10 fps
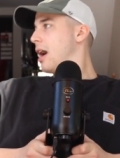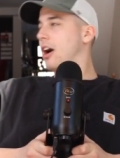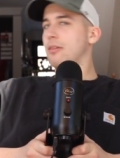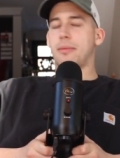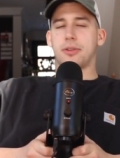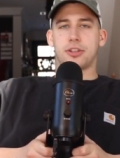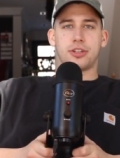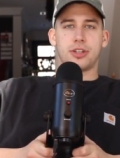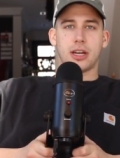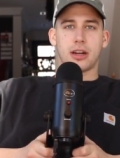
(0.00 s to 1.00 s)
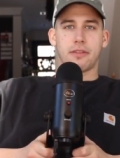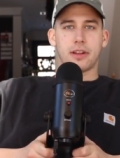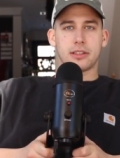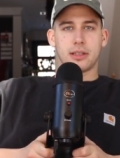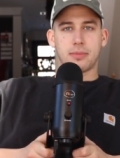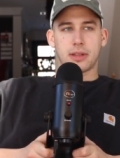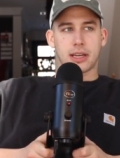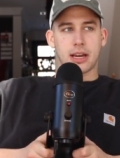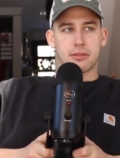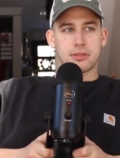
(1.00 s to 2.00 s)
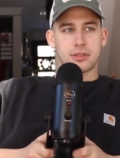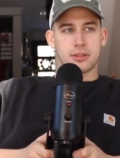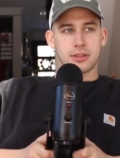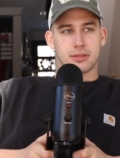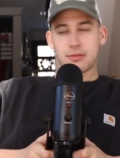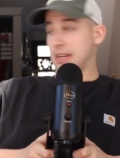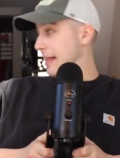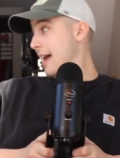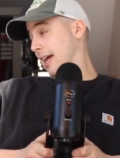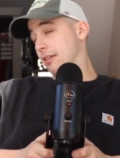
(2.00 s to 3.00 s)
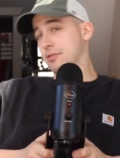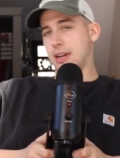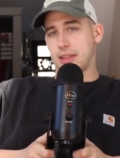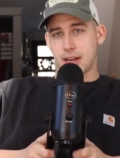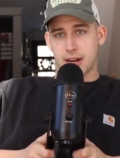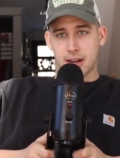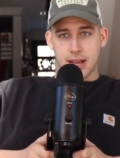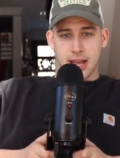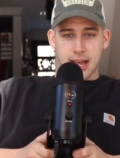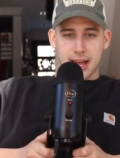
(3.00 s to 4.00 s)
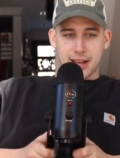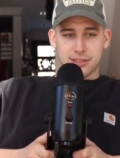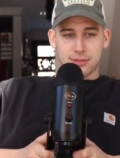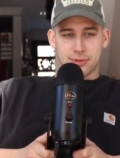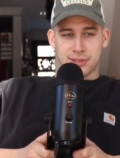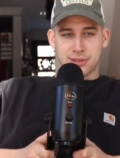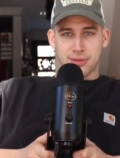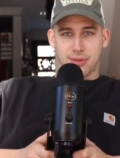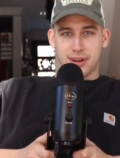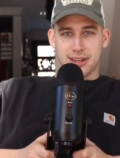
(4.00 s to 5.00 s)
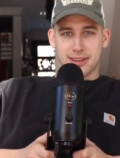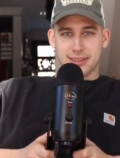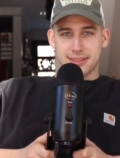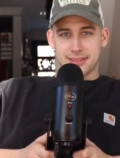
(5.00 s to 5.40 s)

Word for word: I don't remember shit. I fell asleep on the couch, like that couch right there, and just was snoring.